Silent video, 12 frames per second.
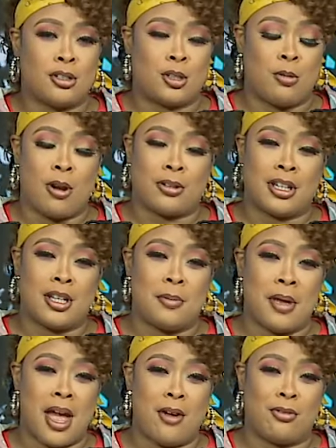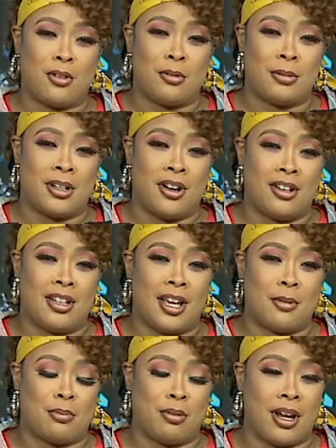yeah. twerked in the bathroom and all
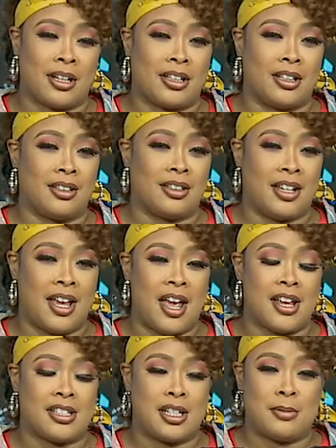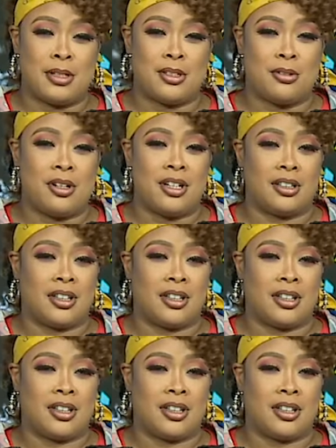that pregnant. Really? Yeah, yeah. She be doing her